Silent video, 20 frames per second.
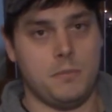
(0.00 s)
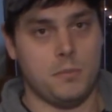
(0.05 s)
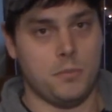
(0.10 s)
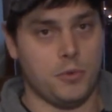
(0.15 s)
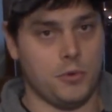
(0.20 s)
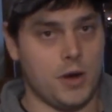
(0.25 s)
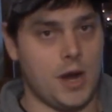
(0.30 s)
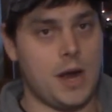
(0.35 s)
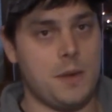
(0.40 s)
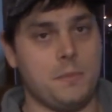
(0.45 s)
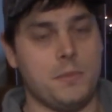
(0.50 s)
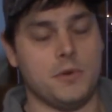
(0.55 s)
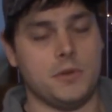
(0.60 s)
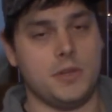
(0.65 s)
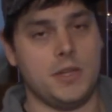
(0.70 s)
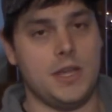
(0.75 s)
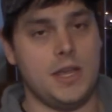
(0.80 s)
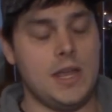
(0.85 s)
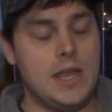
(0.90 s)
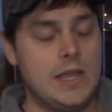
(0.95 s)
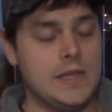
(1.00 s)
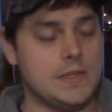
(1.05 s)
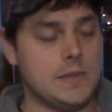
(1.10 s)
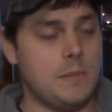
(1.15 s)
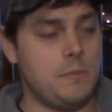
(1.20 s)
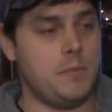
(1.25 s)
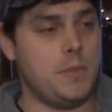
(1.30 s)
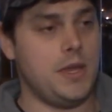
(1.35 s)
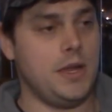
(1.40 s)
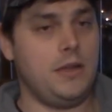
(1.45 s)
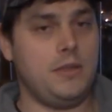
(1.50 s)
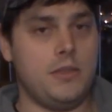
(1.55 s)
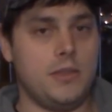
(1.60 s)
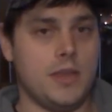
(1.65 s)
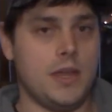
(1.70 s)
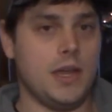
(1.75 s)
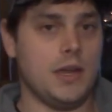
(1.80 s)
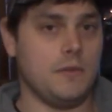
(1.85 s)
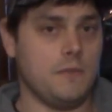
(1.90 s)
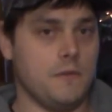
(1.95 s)
properly is a big
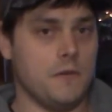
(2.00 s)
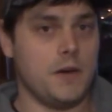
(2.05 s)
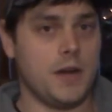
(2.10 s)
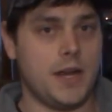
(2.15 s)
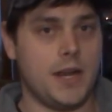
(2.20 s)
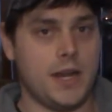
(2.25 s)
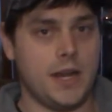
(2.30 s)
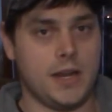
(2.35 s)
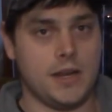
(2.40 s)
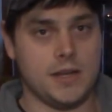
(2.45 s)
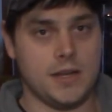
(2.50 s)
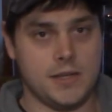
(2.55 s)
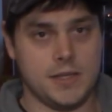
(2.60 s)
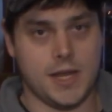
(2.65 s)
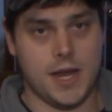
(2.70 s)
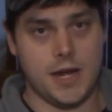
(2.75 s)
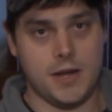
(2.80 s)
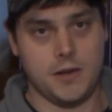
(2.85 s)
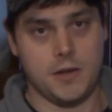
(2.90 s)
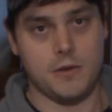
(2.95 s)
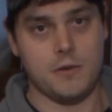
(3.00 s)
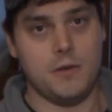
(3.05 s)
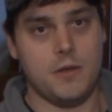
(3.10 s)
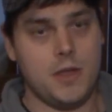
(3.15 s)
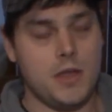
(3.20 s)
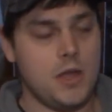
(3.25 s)
thing for getting on the dyno,